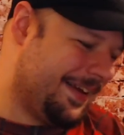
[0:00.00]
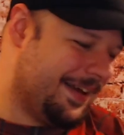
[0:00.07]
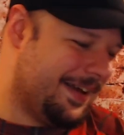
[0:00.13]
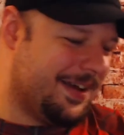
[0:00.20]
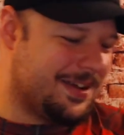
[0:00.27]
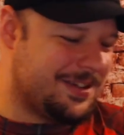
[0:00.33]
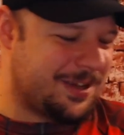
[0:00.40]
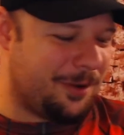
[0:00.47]

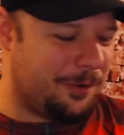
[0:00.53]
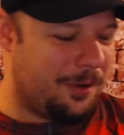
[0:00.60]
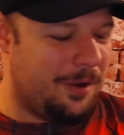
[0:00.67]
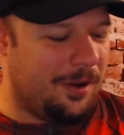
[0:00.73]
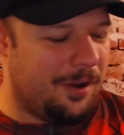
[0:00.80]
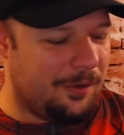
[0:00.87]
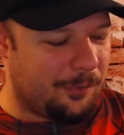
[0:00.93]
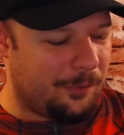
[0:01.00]
So,
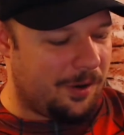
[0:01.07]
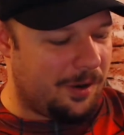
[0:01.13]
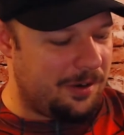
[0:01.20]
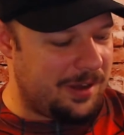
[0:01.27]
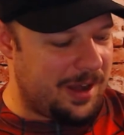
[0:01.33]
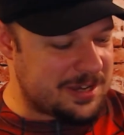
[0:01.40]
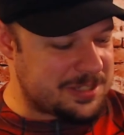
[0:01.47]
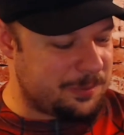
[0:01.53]
for our
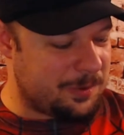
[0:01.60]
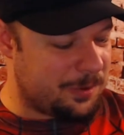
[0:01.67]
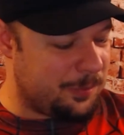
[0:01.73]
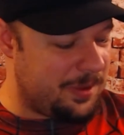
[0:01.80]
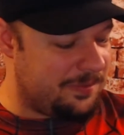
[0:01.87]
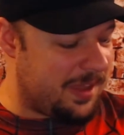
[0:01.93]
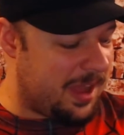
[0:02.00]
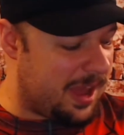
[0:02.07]
next one,
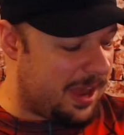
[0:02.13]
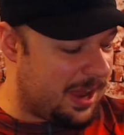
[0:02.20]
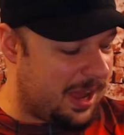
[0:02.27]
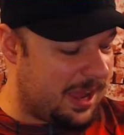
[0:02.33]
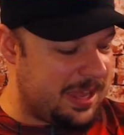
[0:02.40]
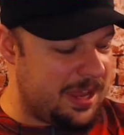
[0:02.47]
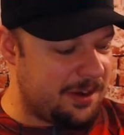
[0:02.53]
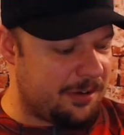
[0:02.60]
we've got a
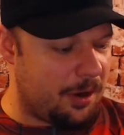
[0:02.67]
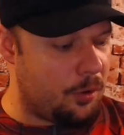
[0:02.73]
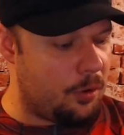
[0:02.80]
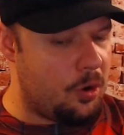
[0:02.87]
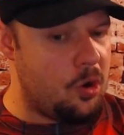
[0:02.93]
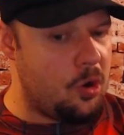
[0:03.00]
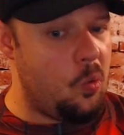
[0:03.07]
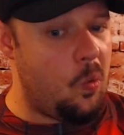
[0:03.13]
hero
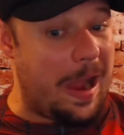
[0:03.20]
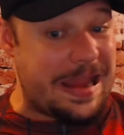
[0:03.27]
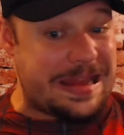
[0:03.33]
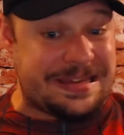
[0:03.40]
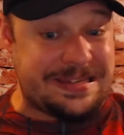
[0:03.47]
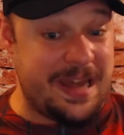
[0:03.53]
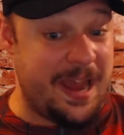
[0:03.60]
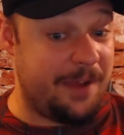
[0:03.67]
who I
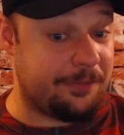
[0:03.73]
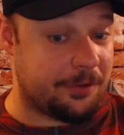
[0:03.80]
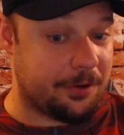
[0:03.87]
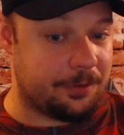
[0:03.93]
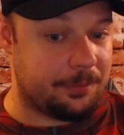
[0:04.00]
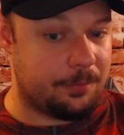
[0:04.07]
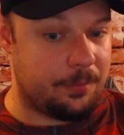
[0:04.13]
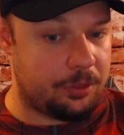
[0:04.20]
never...
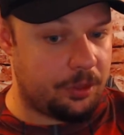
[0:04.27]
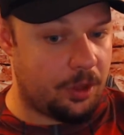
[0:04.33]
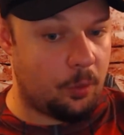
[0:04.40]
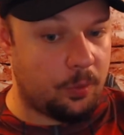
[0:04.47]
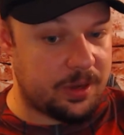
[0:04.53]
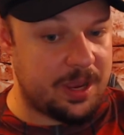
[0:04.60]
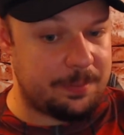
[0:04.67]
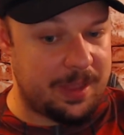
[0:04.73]
thought
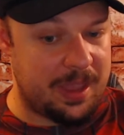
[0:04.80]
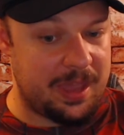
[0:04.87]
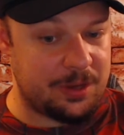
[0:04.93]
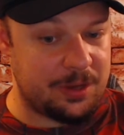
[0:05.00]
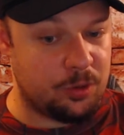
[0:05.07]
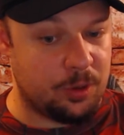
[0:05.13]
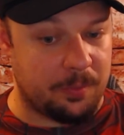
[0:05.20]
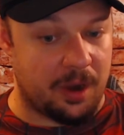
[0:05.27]
would get made
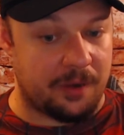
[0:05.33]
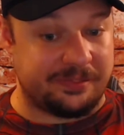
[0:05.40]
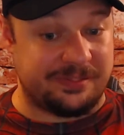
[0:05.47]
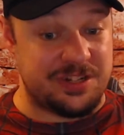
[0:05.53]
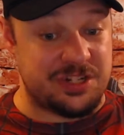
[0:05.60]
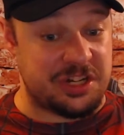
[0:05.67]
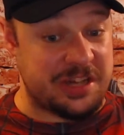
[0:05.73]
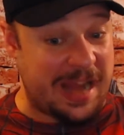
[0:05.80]
into a Marvel
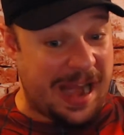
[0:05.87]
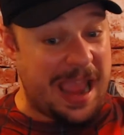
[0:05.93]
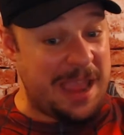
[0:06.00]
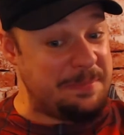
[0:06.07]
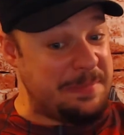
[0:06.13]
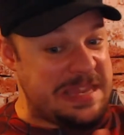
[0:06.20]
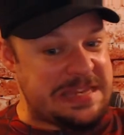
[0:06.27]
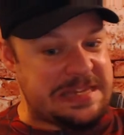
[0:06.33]
Legend. I
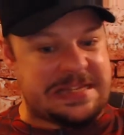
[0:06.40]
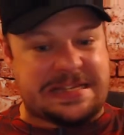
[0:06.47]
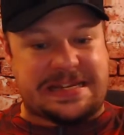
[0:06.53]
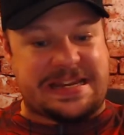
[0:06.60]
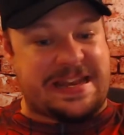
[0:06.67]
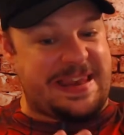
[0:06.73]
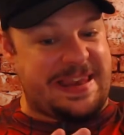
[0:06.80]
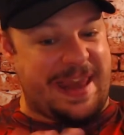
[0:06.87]
mean,
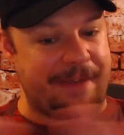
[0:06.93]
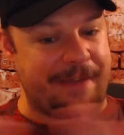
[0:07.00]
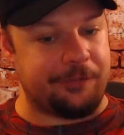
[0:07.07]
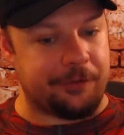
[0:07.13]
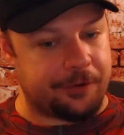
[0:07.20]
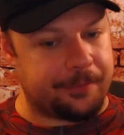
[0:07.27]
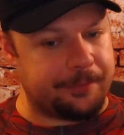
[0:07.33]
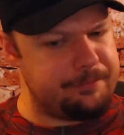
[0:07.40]
never.
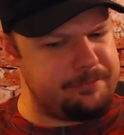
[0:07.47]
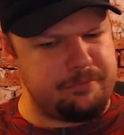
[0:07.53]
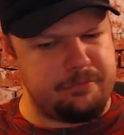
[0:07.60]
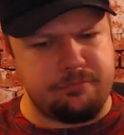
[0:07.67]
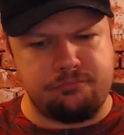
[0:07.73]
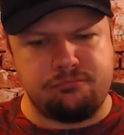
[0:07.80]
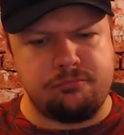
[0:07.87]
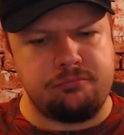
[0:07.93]

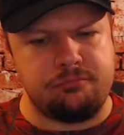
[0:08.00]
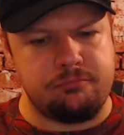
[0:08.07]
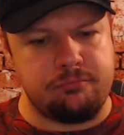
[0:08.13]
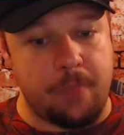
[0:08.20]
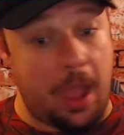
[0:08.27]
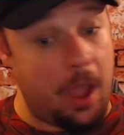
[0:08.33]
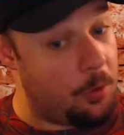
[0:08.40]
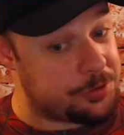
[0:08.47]

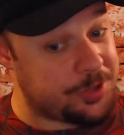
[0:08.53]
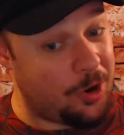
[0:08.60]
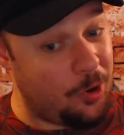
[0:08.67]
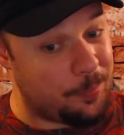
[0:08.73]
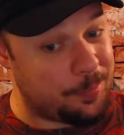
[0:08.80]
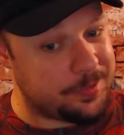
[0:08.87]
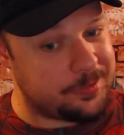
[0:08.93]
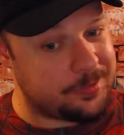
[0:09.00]
I always
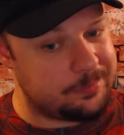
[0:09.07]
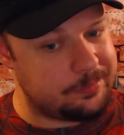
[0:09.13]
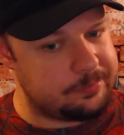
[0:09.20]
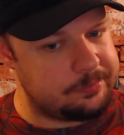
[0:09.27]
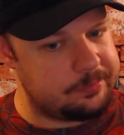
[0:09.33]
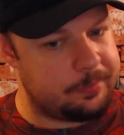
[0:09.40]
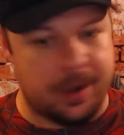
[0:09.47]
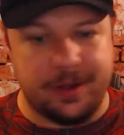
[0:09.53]
hoped,
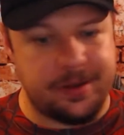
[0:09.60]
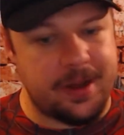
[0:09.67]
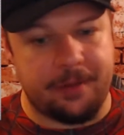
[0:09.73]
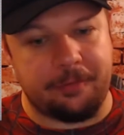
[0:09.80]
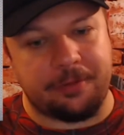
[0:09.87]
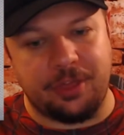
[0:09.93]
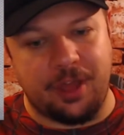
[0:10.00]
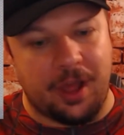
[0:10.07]
but I
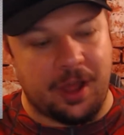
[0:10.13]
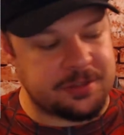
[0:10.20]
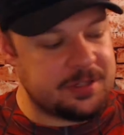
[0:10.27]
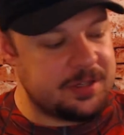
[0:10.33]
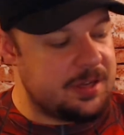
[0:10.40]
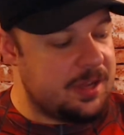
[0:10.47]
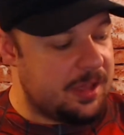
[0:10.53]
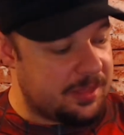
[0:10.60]
never thought
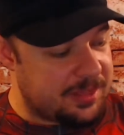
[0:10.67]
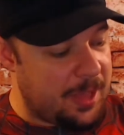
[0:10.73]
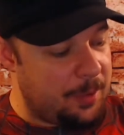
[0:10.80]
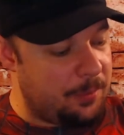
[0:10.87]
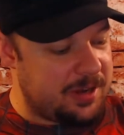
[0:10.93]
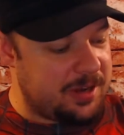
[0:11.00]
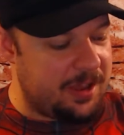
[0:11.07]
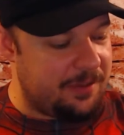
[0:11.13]
that they
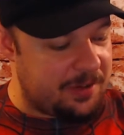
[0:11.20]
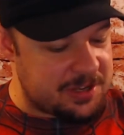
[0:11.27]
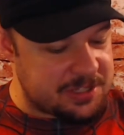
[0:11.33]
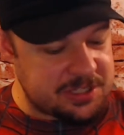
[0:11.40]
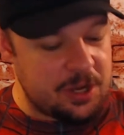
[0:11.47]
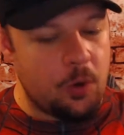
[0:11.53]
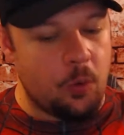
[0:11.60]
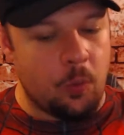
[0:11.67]
would give us
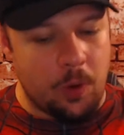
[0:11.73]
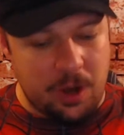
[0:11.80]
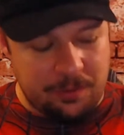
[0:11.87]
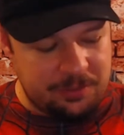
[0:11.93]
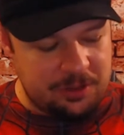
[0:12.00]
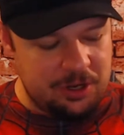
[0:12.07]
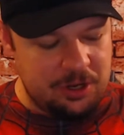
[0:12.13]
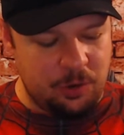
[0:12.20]
one of
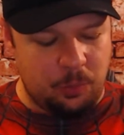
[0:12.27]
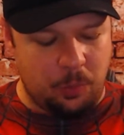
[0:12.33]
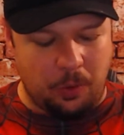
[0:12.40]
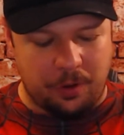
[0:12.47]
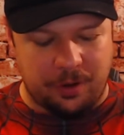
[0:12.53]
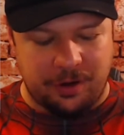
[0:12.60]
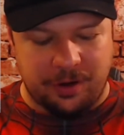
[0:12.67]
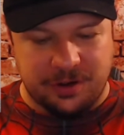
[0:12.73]
the New
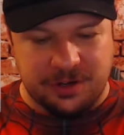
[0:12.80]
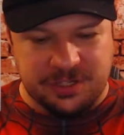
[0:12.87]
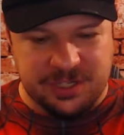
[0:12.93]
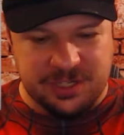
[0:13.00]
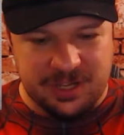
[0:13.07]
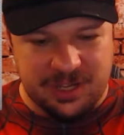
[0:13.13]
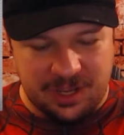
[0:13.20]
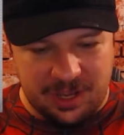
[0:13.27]
Warriors,
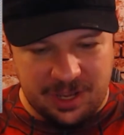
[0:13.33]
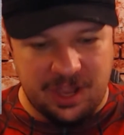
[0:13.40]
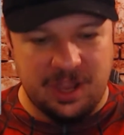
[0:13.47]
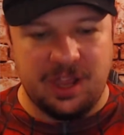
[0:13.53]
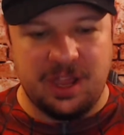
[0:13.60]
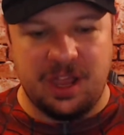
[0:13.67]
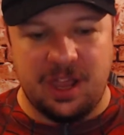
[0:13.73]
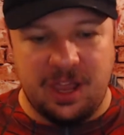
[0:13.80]

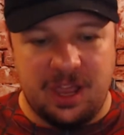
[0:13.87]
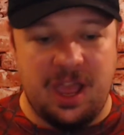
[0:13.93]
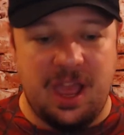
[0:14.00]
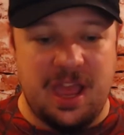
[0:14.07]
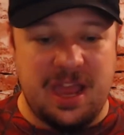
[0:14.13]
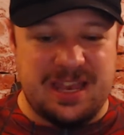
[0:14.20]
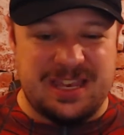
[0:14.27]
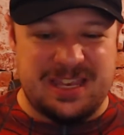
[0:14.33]

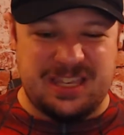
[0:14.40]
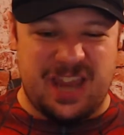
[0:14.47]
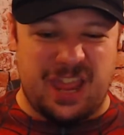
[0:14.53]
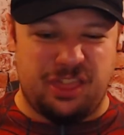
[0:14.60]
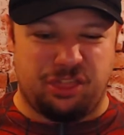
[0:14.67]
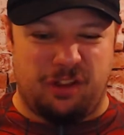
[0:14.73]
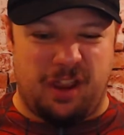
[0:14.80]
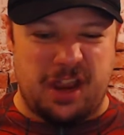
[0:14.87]
Night
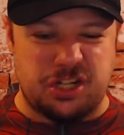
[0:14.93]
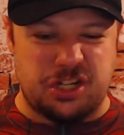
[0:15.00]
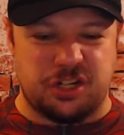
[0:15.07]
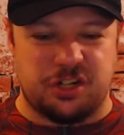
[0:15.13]
Thrasher.